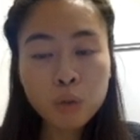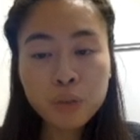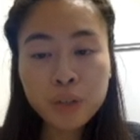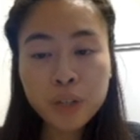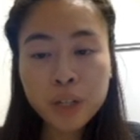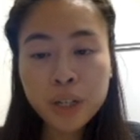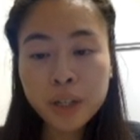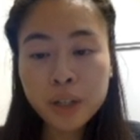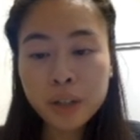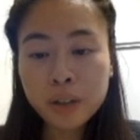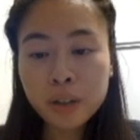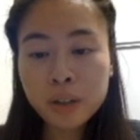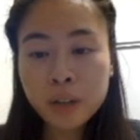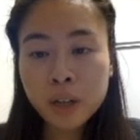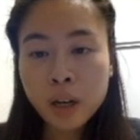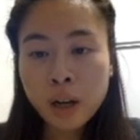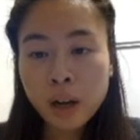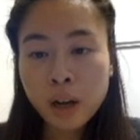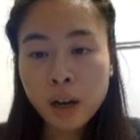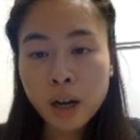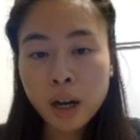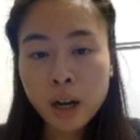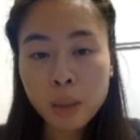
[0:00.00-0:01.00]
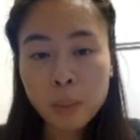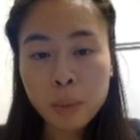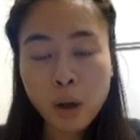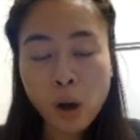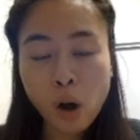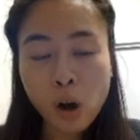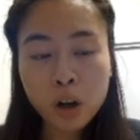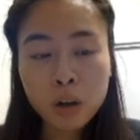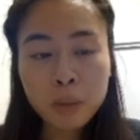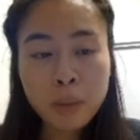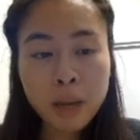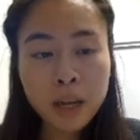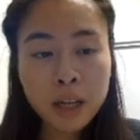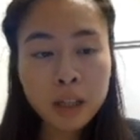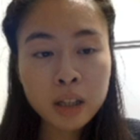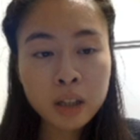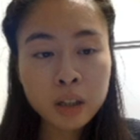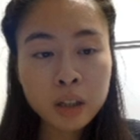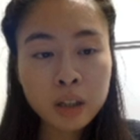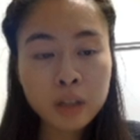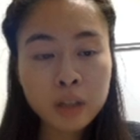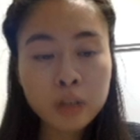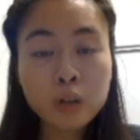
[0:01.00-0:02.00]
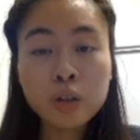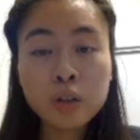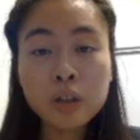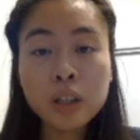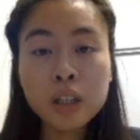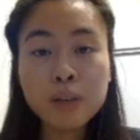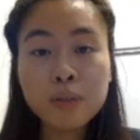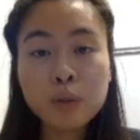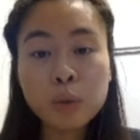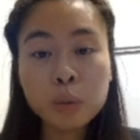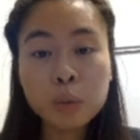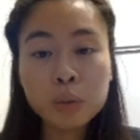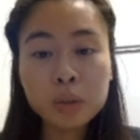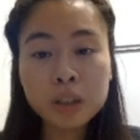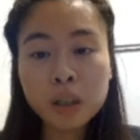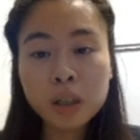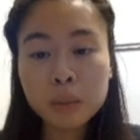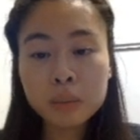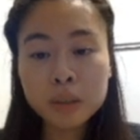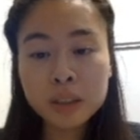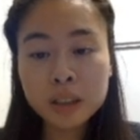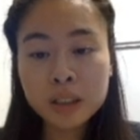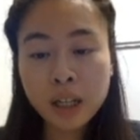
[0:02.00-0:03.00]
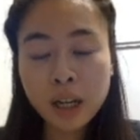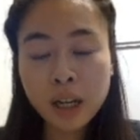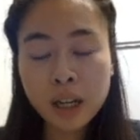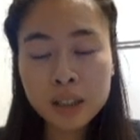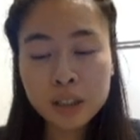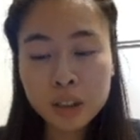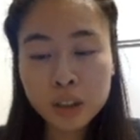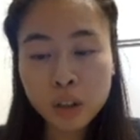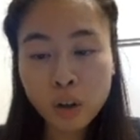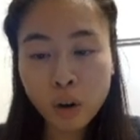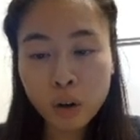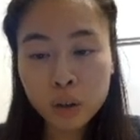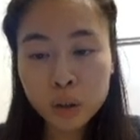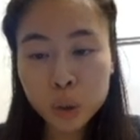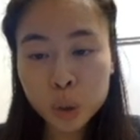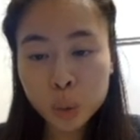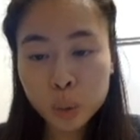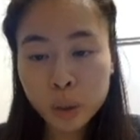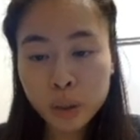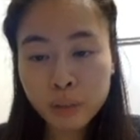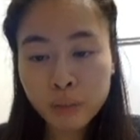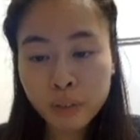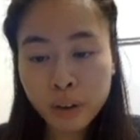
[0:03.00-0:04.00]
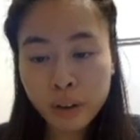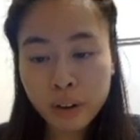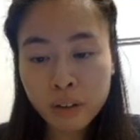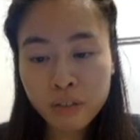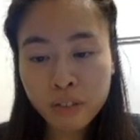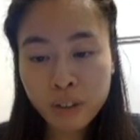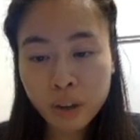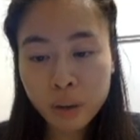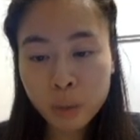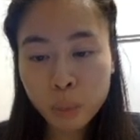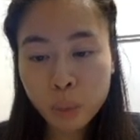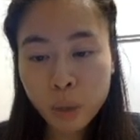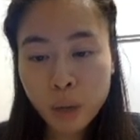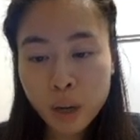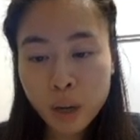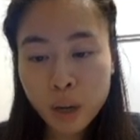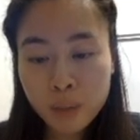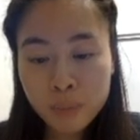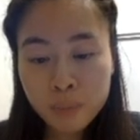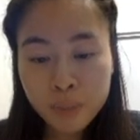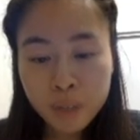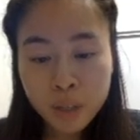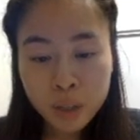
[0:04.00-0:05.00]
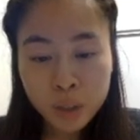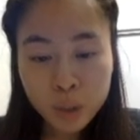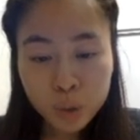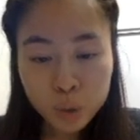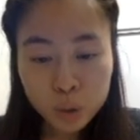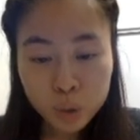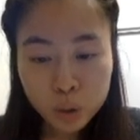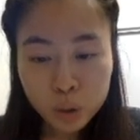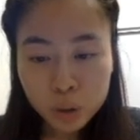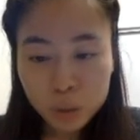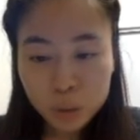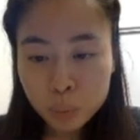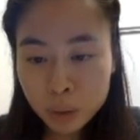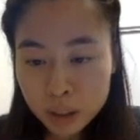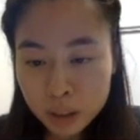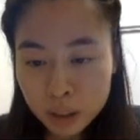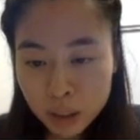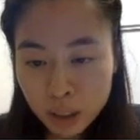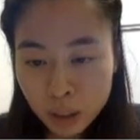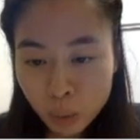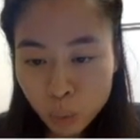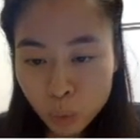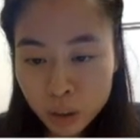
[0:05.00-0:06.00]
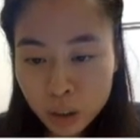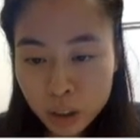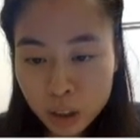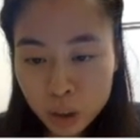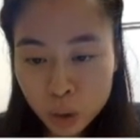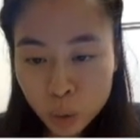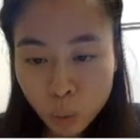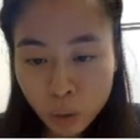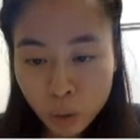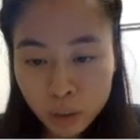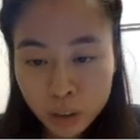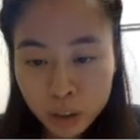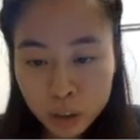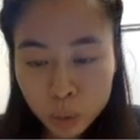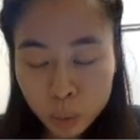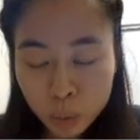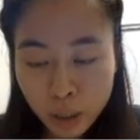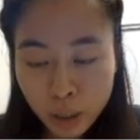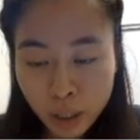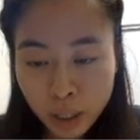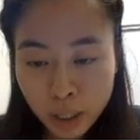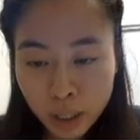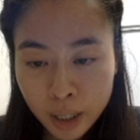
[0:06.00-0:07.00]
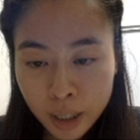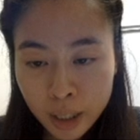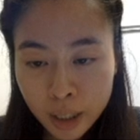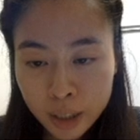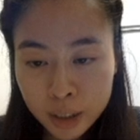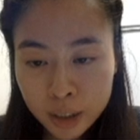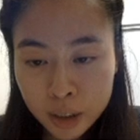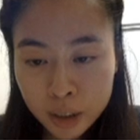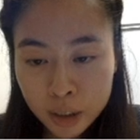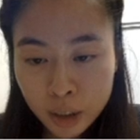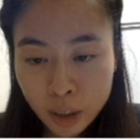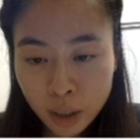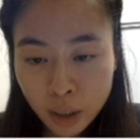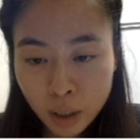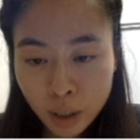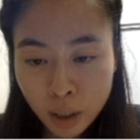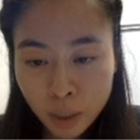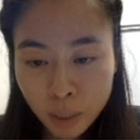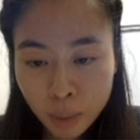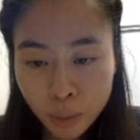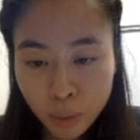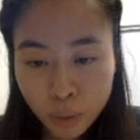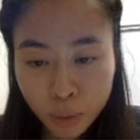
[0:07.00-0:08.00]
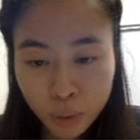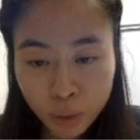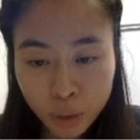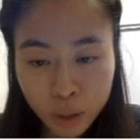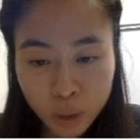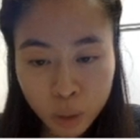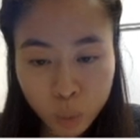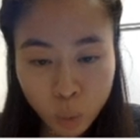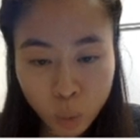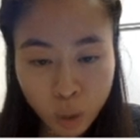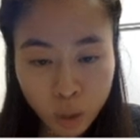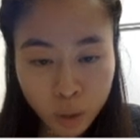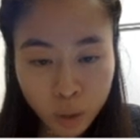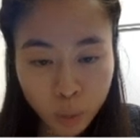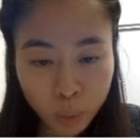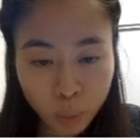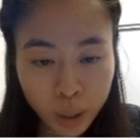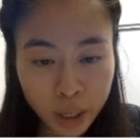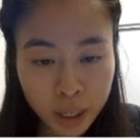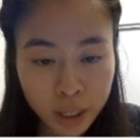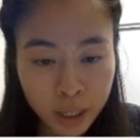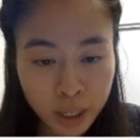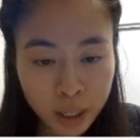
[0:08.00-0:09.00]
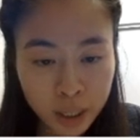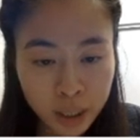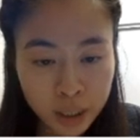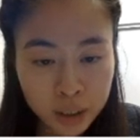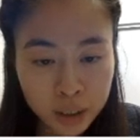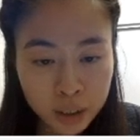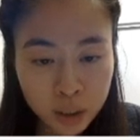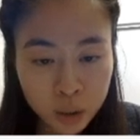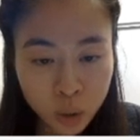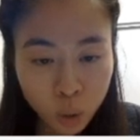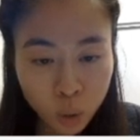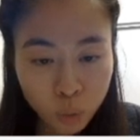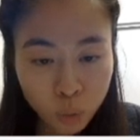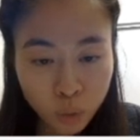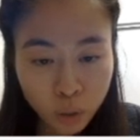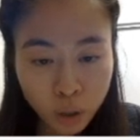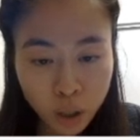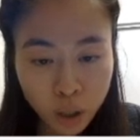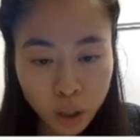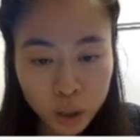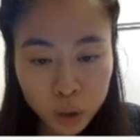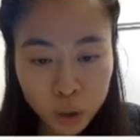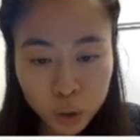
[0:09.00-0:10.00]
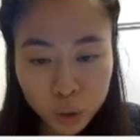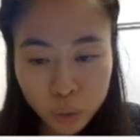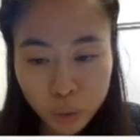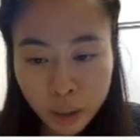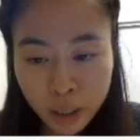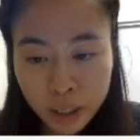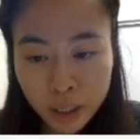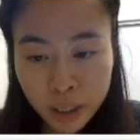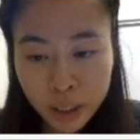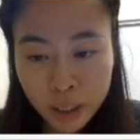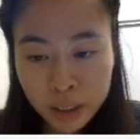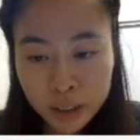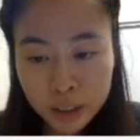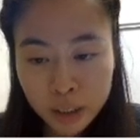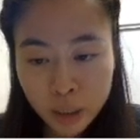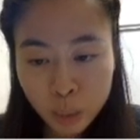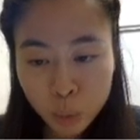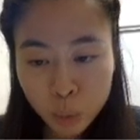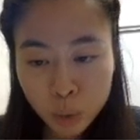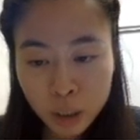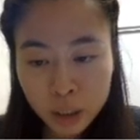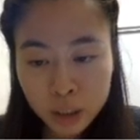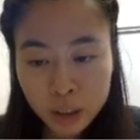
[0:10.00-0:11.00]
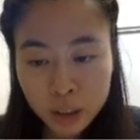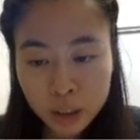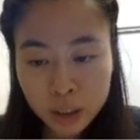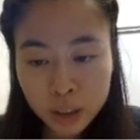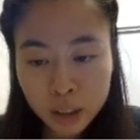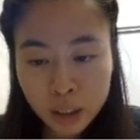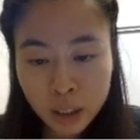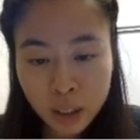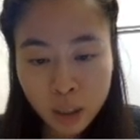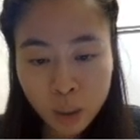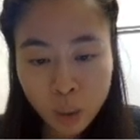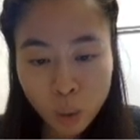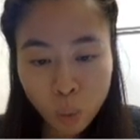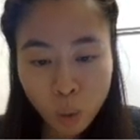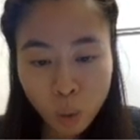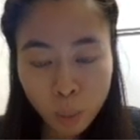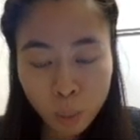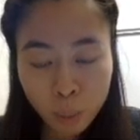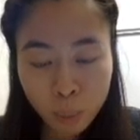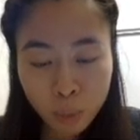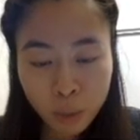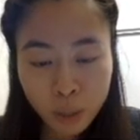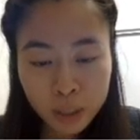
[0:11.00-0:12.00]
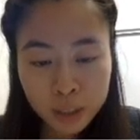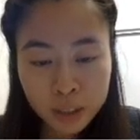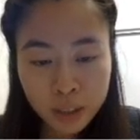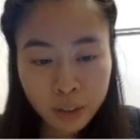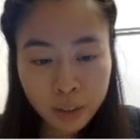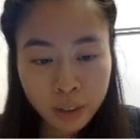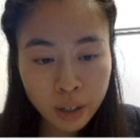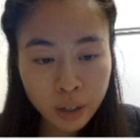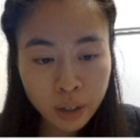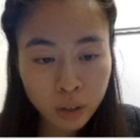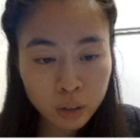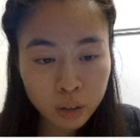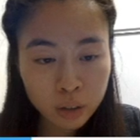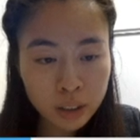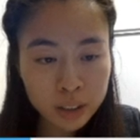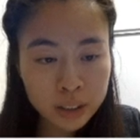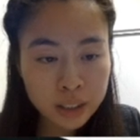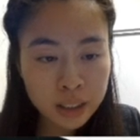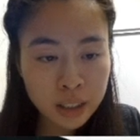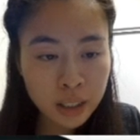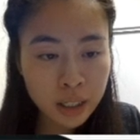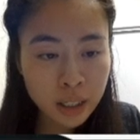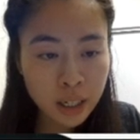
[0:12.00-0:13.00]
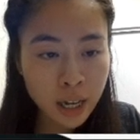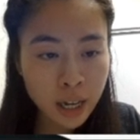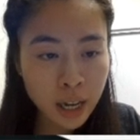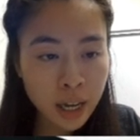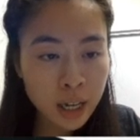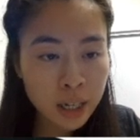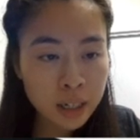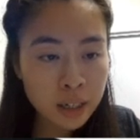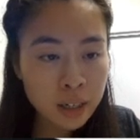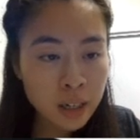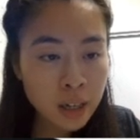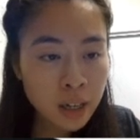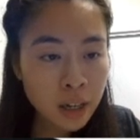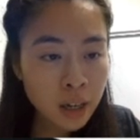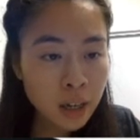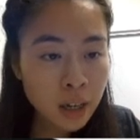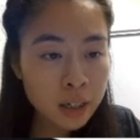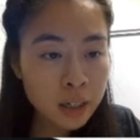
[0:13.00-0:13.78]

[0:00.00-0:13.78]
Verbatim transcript: over here um, automatically they're going to give you some designs that are doing very very well so as we can see with this one, this one has um, 31 ratings, over 100 ratings, and we'll get to see what price they are listing it at.